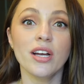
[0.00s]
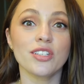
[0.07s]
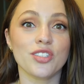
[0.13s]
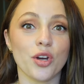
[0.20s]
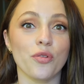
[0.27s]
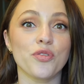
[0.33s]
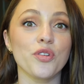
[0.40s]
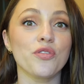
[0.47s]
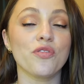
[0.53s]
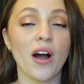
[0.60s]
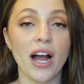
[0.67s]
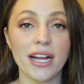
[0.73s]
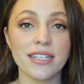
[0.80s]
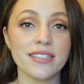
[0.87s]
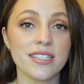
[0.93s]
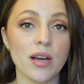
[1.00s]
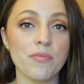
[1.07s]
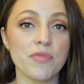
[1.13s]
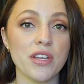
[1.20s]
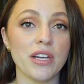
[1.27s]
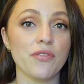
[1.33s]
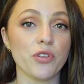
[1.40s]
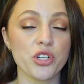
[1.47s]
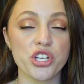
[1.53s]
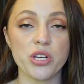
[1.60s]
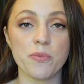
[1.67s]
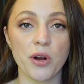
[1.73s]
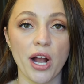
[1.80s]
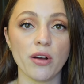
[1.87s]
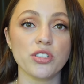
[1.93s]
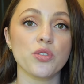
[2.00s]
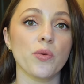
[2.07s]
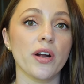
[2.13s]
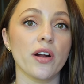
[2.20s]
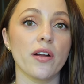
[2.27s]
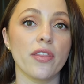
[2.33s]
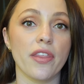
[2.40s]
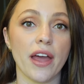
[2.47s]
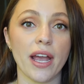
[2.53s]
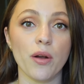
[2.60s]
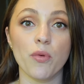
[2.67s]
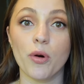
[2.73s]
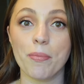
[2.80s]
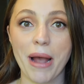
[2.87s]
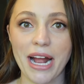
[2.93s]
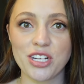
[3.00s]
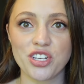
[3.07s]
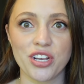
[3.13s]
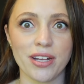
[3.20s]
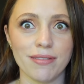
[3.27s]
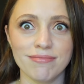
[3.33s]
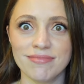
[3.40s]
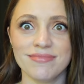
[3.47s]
So if you find something for cheaper elsewhere, they will match it.